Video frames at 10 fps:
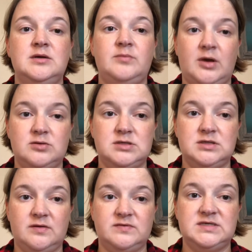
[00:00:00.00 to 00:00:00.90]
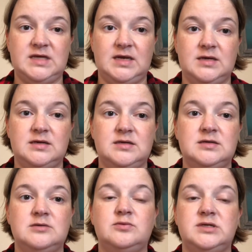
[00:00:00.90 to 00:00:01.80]
mountain of
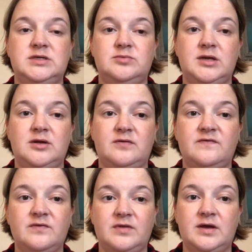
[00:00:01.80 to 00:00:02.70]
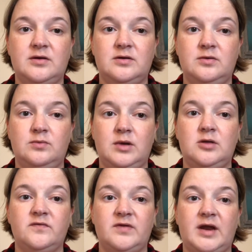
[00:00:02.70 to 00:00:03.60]
sand, which he played on for like
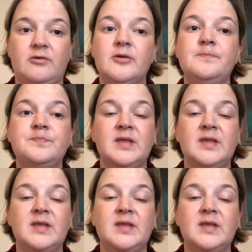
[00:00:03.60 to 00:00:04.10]
well over an hour.